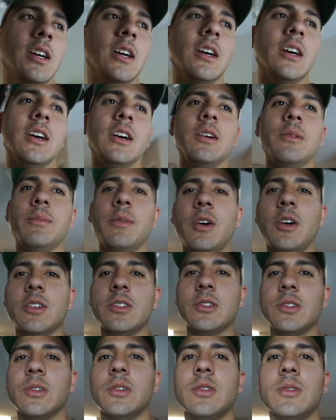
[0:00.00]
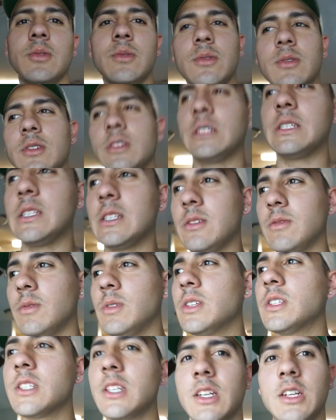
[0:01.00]
Also, I
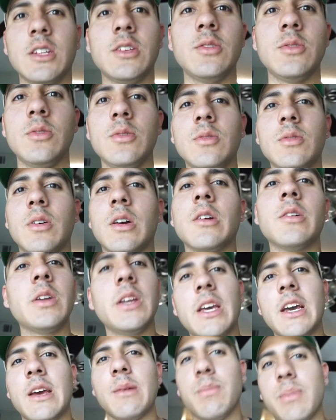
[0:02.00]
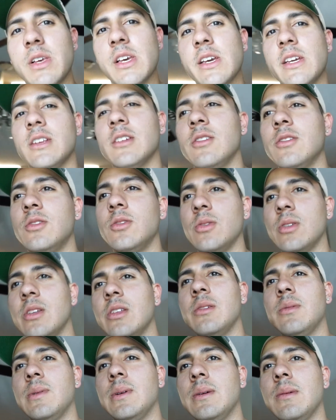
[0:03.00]
already had planned on doing a
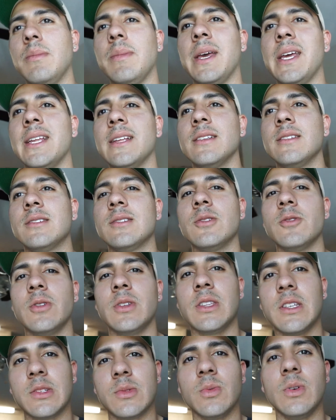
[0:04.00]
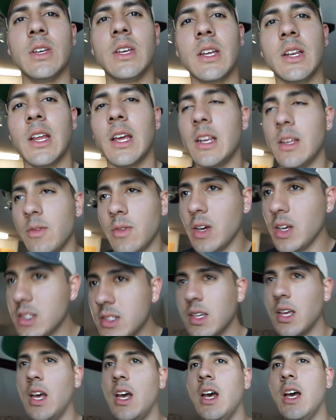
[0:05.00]
little bit of maintenance to it this weekend anyways.